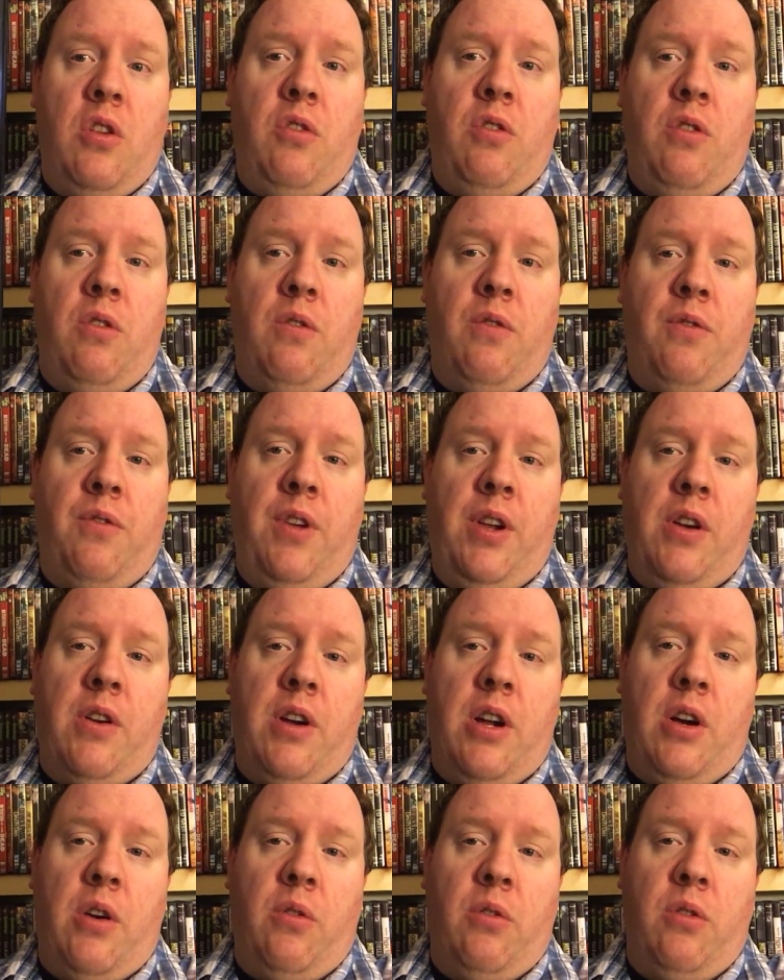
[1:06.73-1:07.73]
to
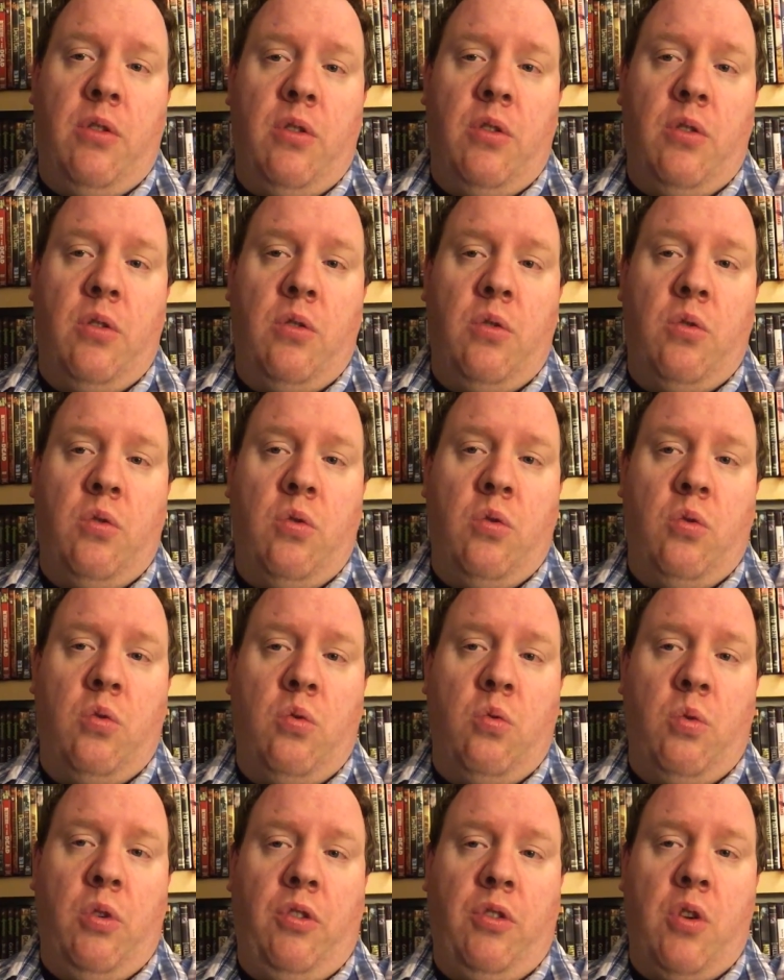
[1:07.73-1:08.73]
figure out
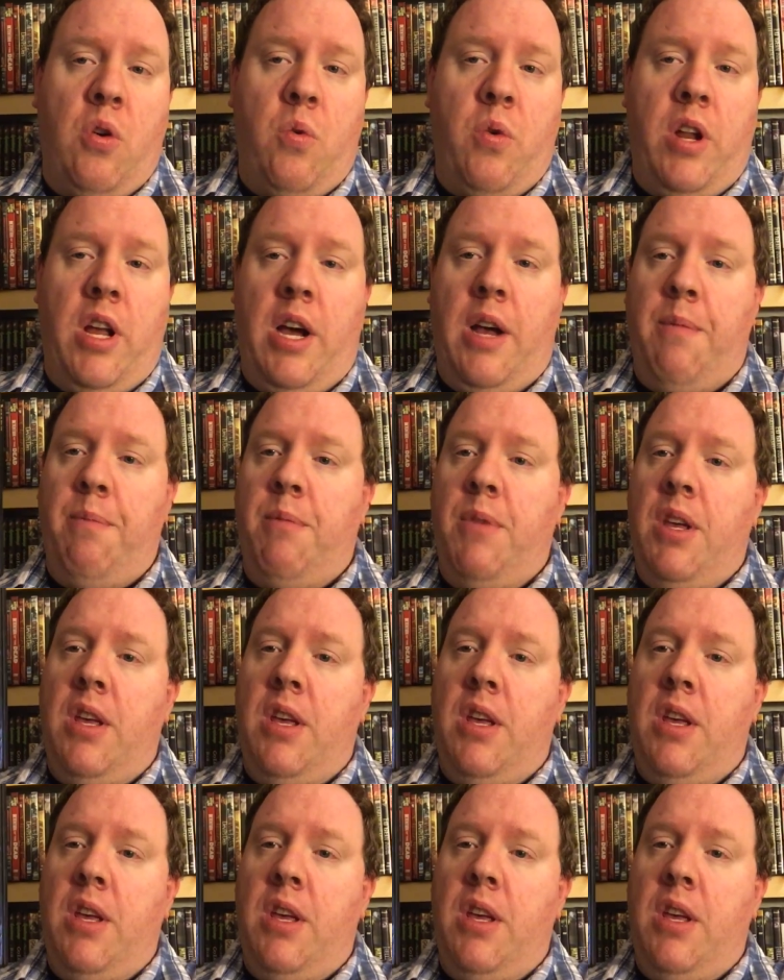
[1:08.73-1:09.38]
what's going on.